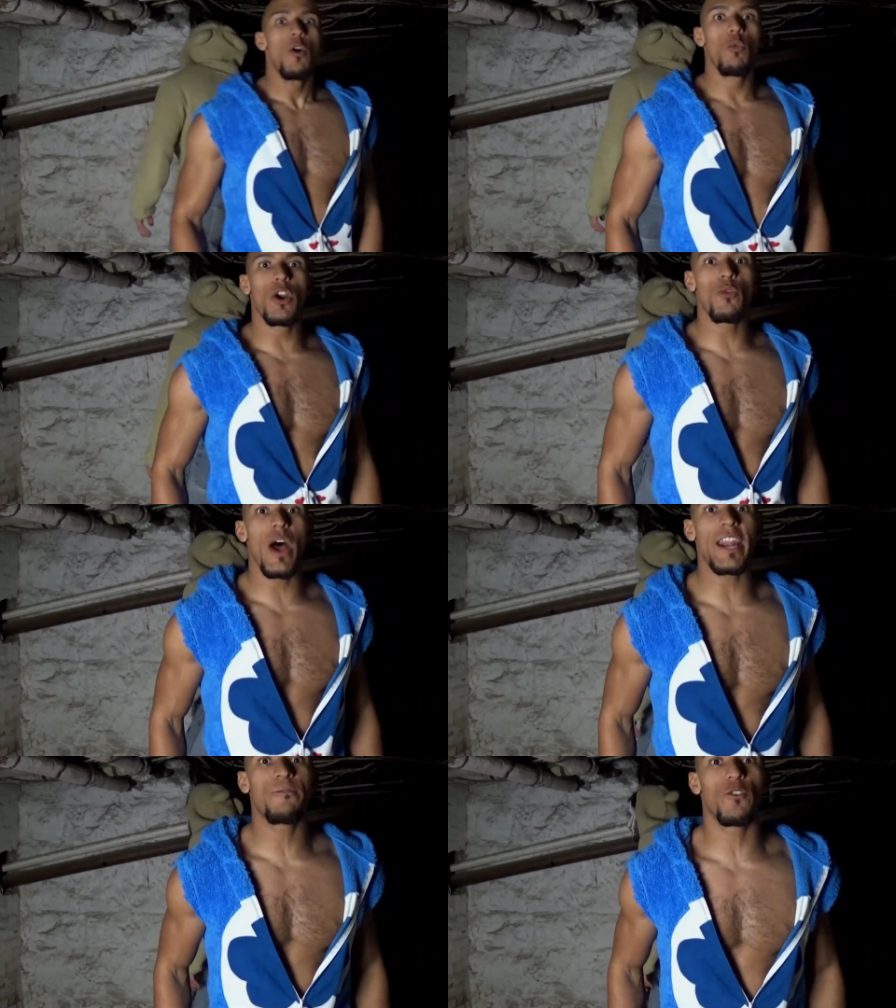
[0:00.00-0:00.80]
We're
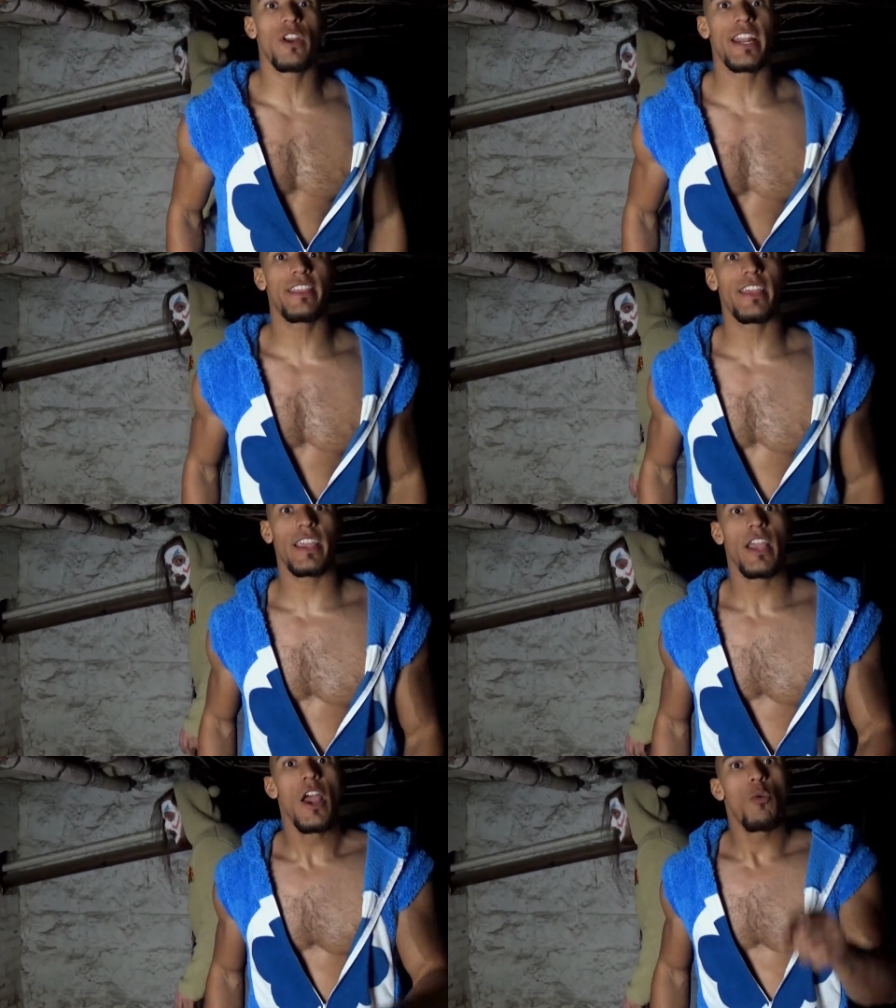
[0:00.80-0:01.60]
ready for
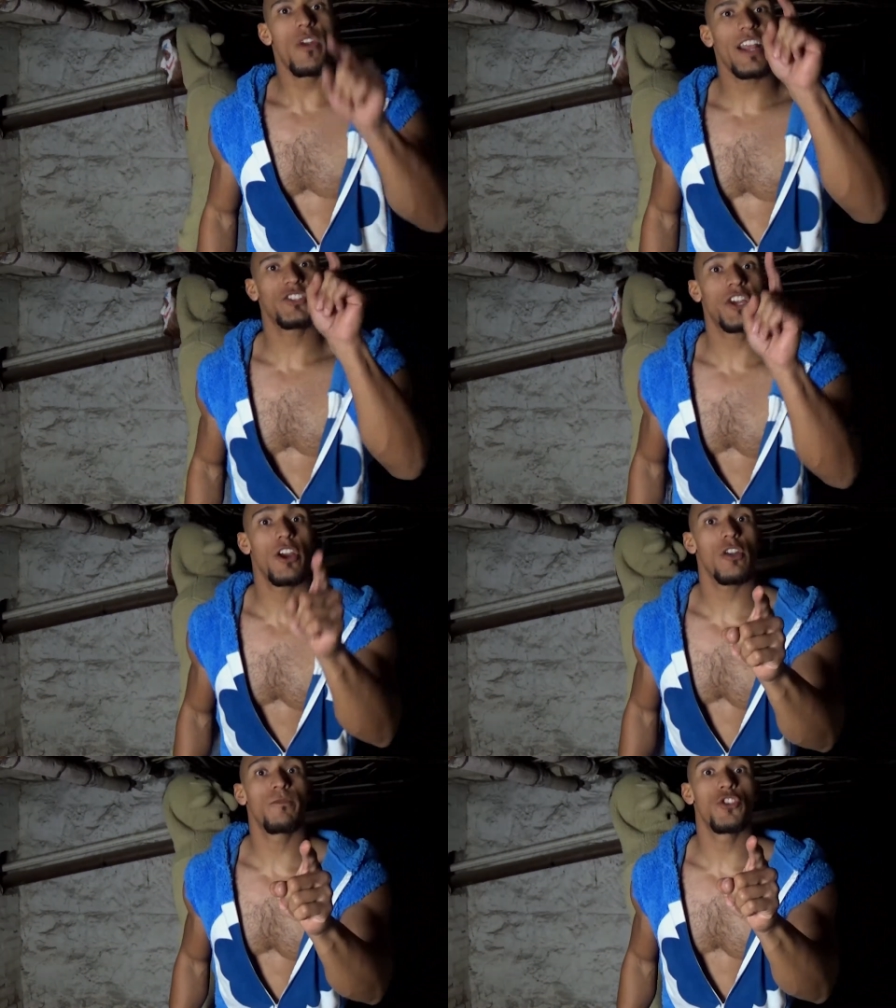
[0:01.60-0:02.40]
anything. We're not
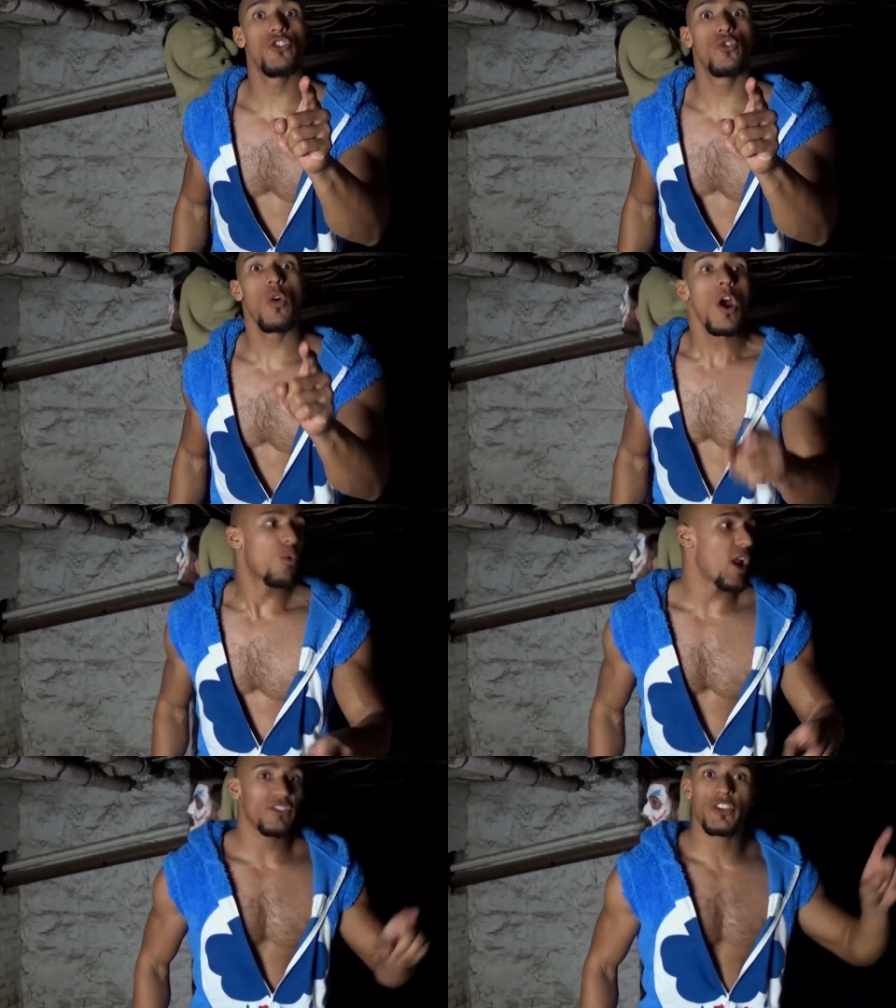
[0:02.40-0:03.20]
scared of you.
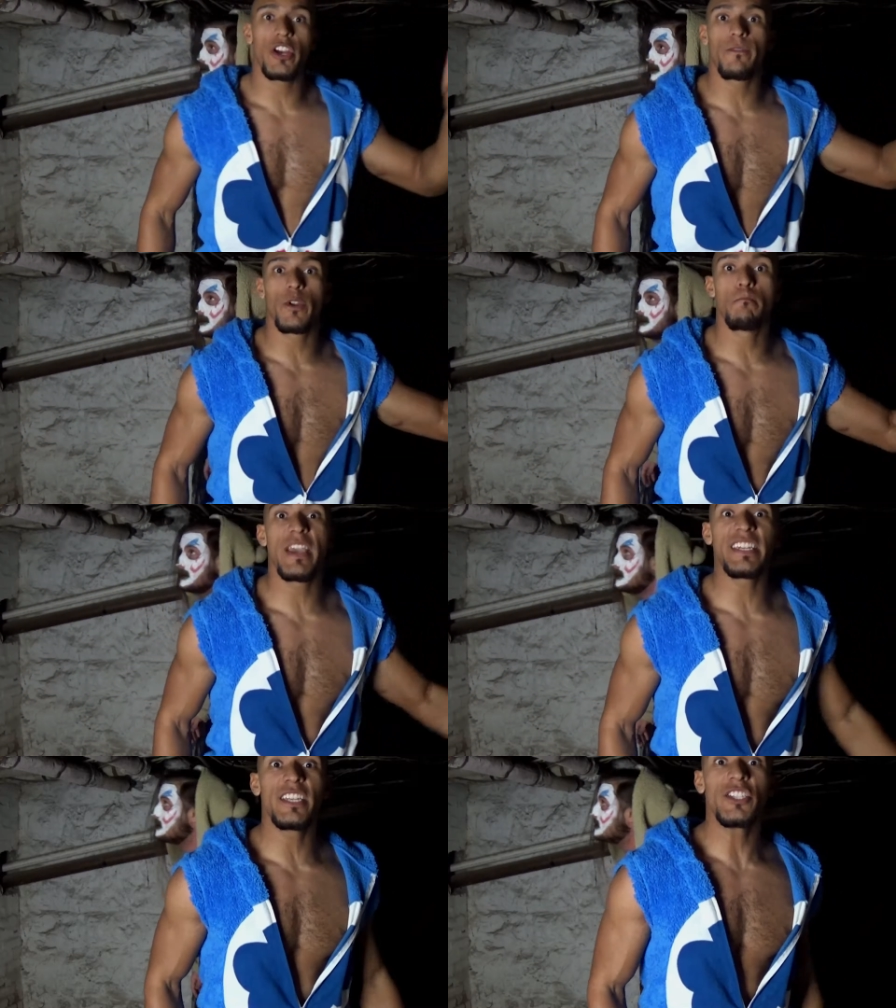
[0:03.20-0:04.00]
We're not scared of your
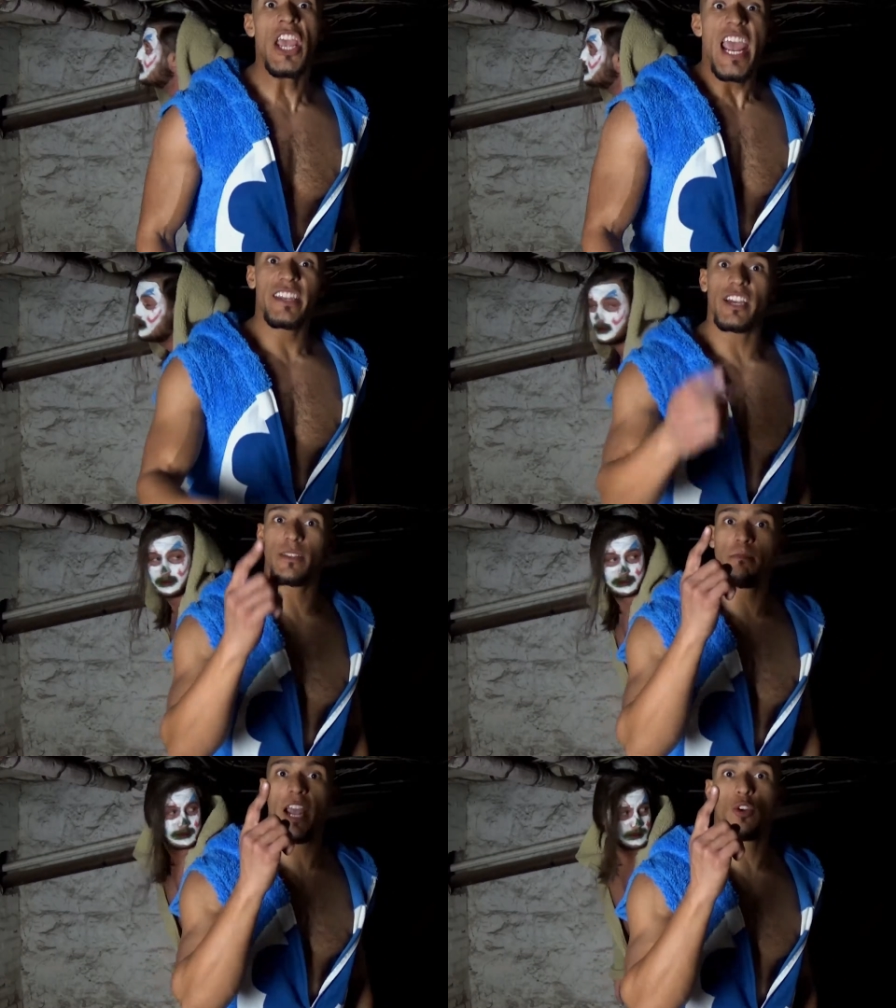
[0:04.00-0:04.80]
minions. It
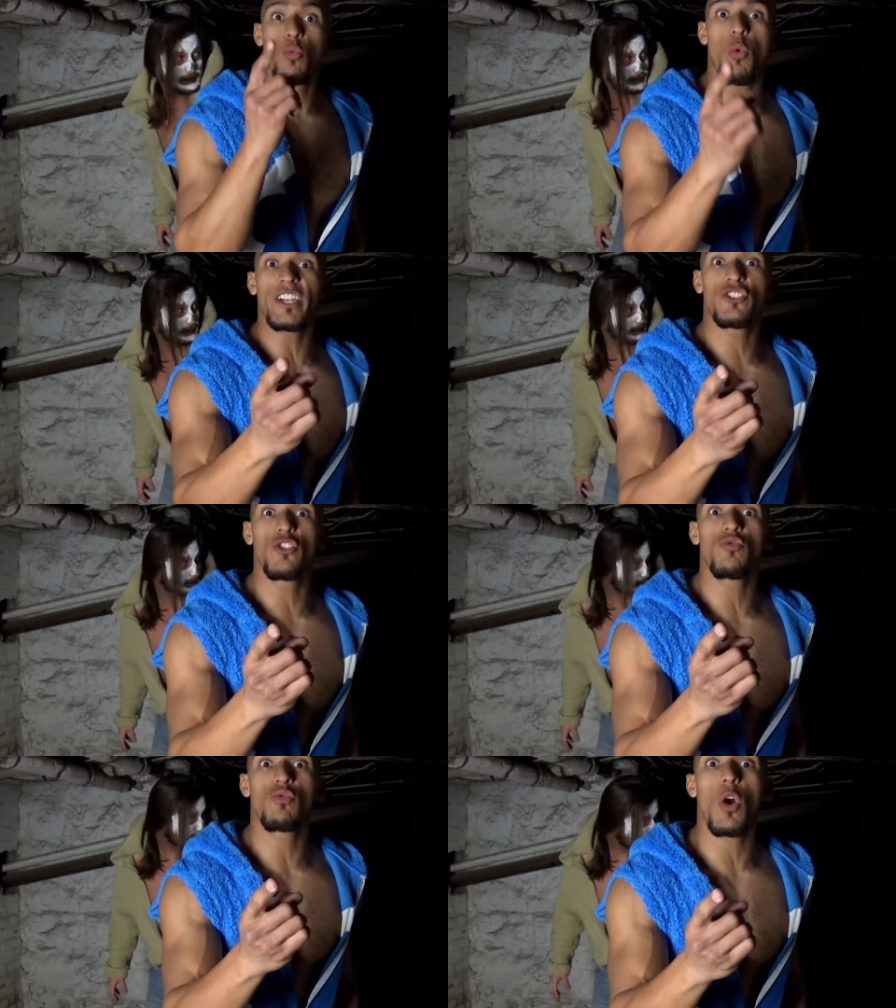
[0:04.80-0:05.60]
doesn't matter what
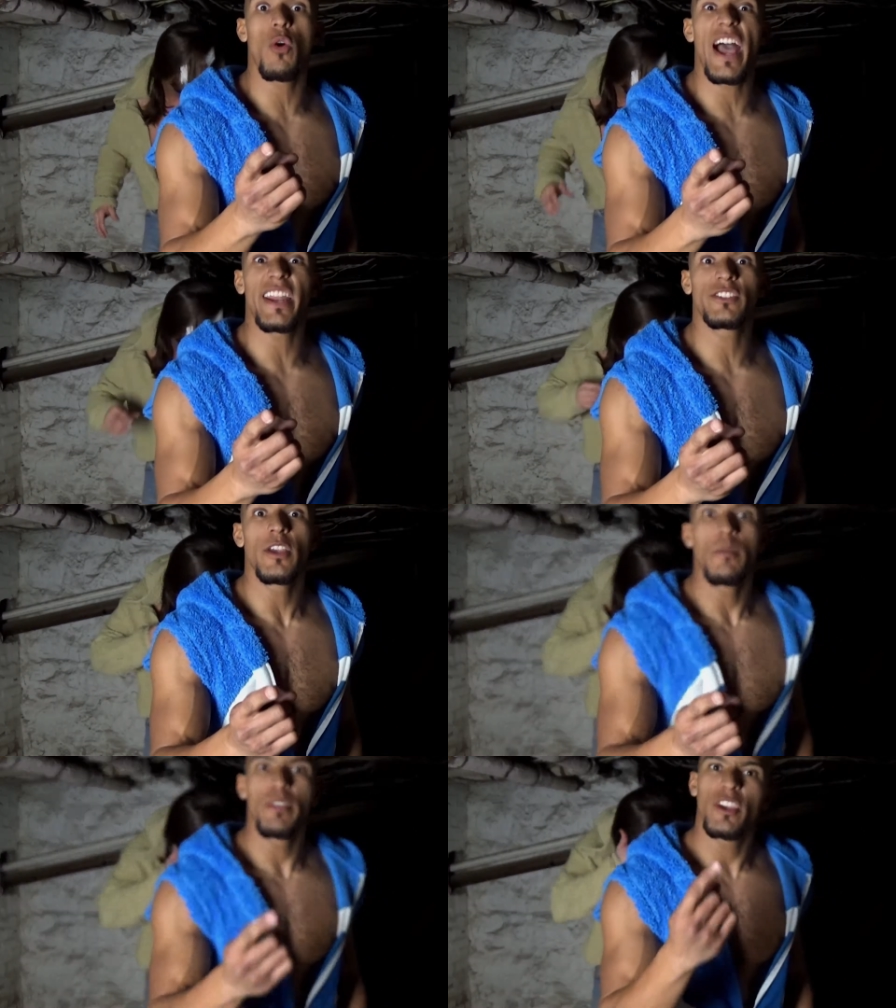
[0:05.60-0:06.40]
you throw at
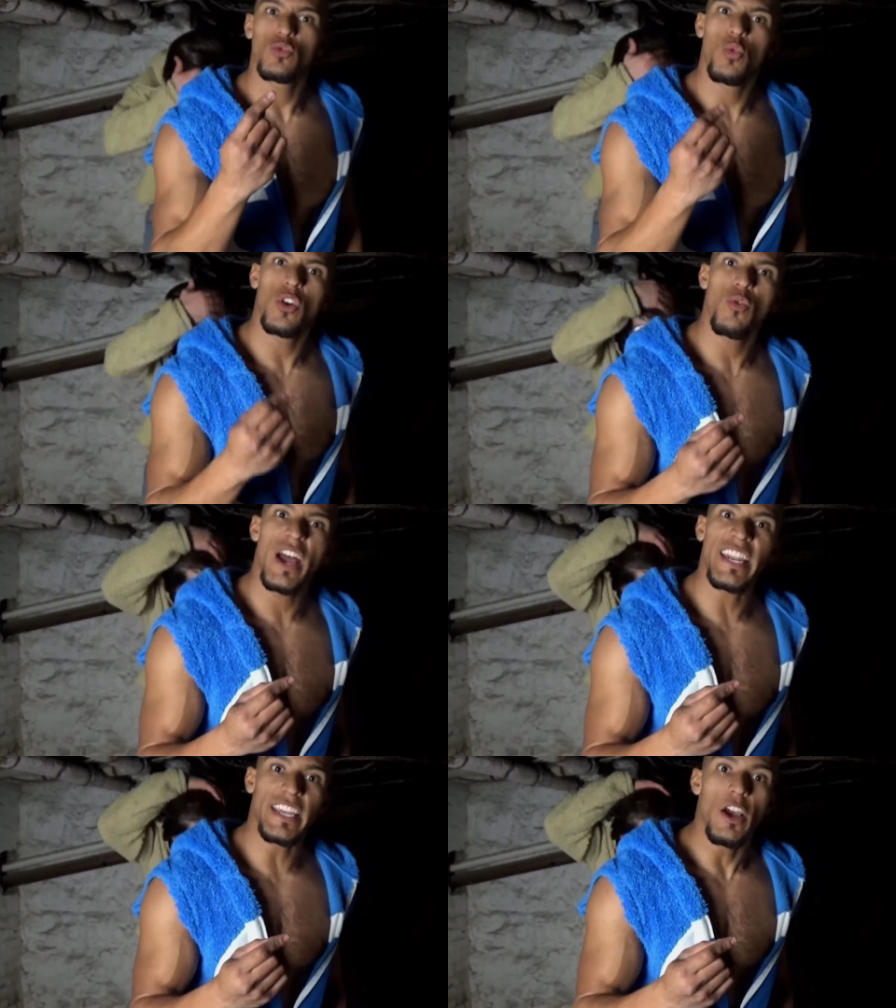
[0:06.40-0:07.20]
us because we're
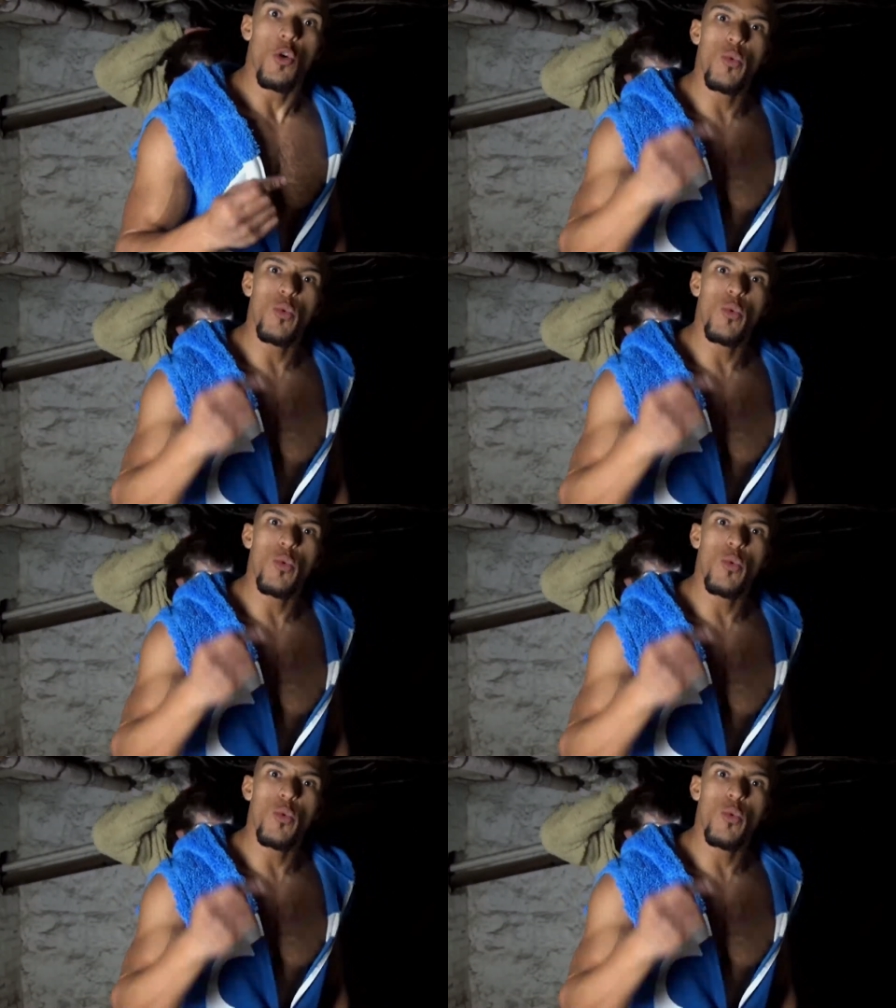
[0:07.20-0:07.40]
ready.